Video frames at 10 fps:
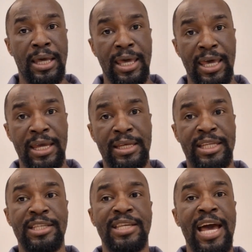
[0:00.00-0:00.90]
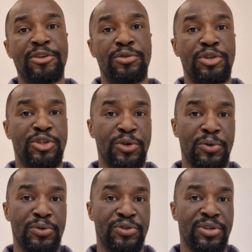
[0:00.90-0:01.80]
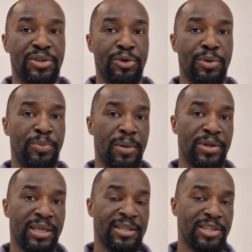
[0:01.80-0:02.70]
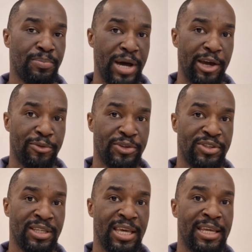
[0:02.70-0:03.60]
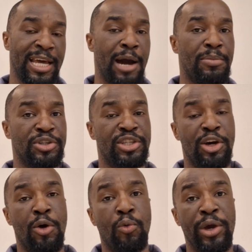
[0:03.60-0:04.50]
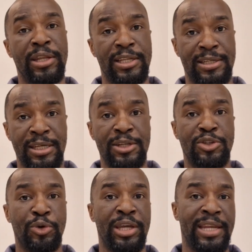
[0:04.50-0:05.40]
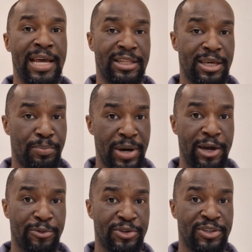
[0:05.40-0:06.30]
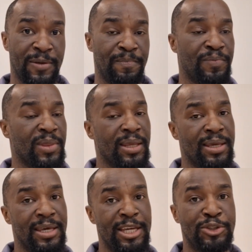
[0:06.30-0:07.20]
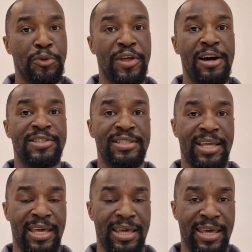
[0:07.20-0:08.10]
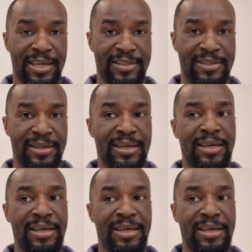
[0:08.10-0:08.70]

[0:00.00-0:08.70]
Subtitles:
And this actually shows the Republicans' hypocrisy and how much they are willing to enact hypocrisy. In 2008,